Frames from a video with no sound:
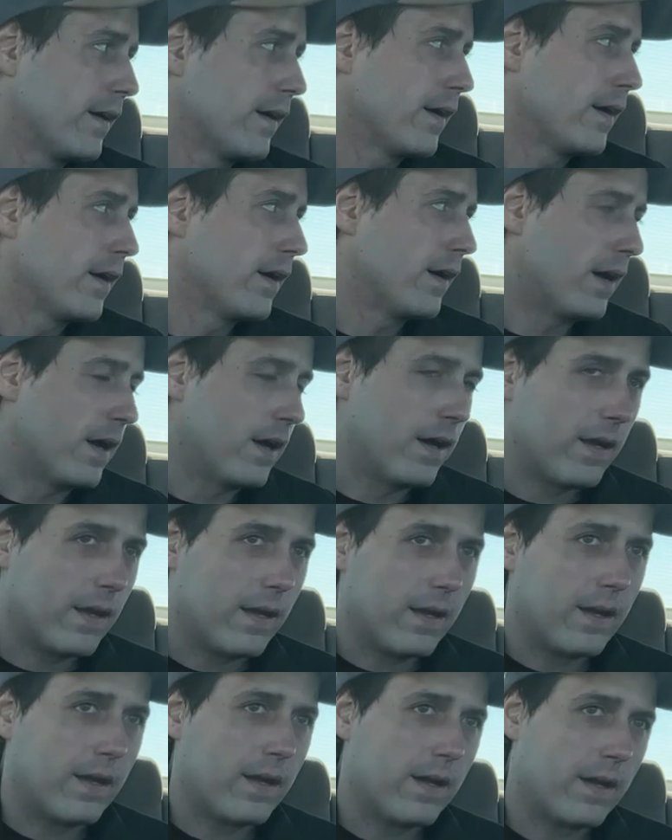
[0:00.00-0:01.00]
Is it? Yeah.
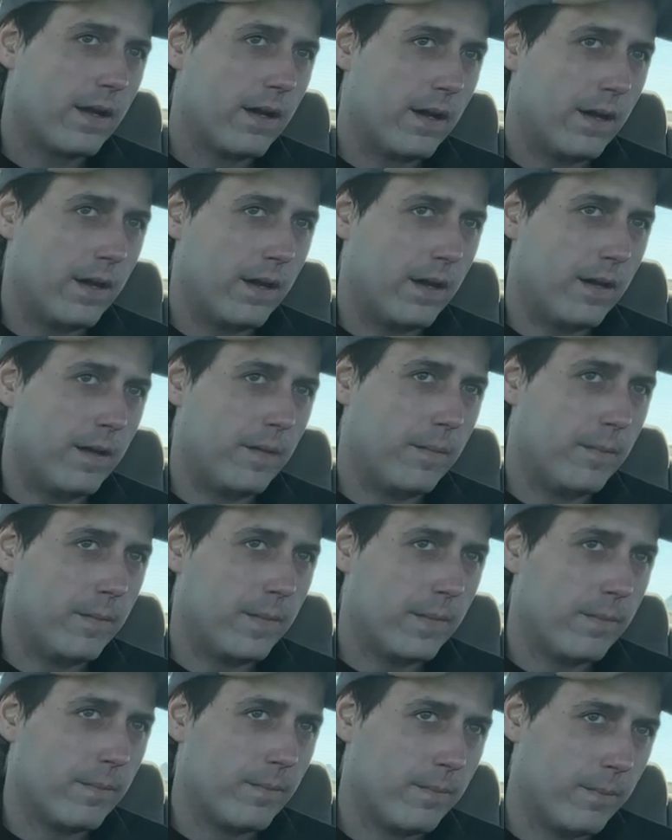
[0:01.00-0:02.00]

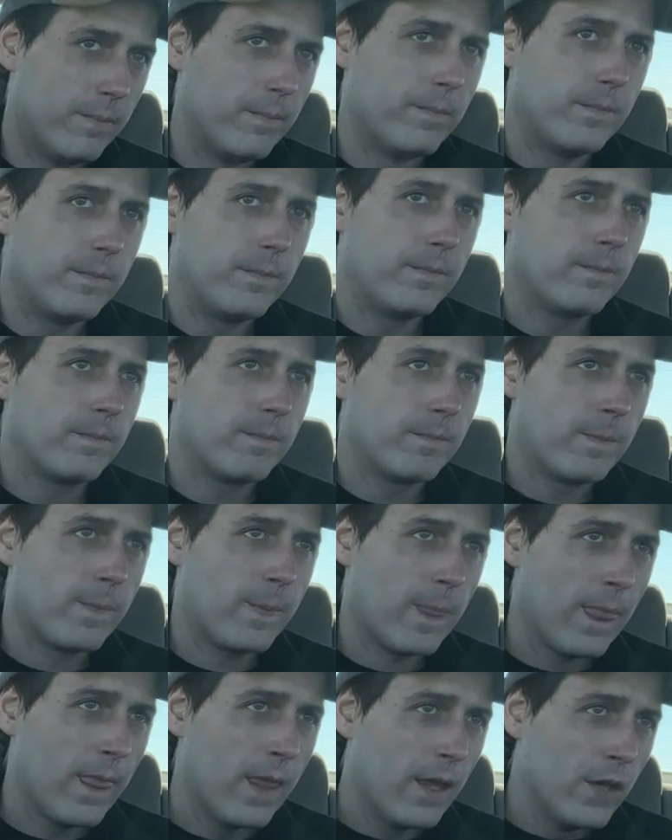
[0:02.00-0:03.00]

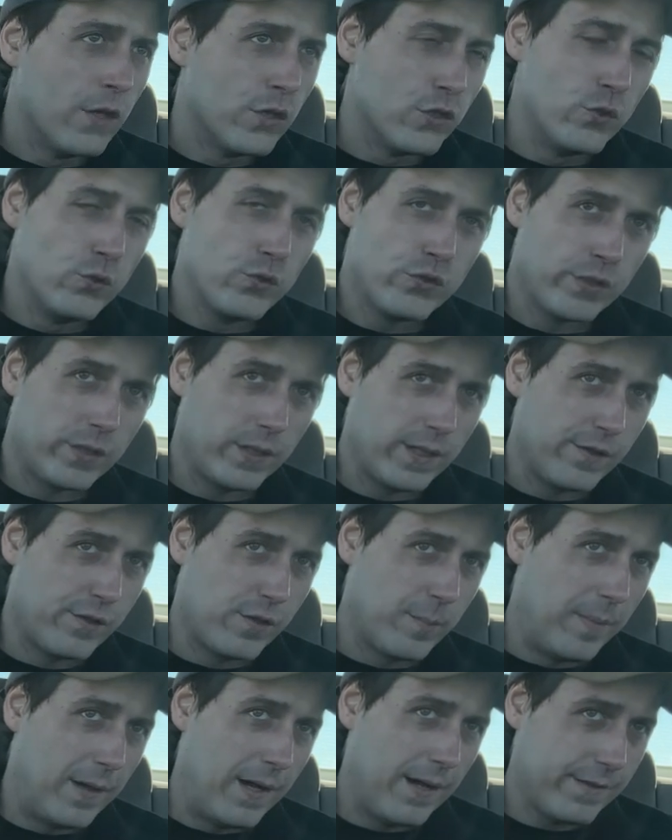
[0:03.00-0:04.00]
Um, usually
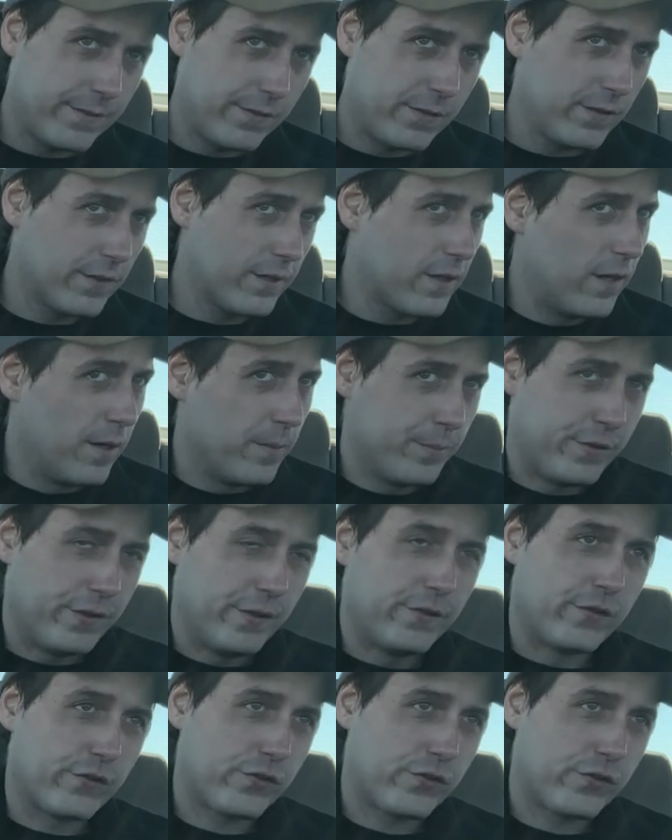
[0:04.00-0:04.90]
Suboxone comes in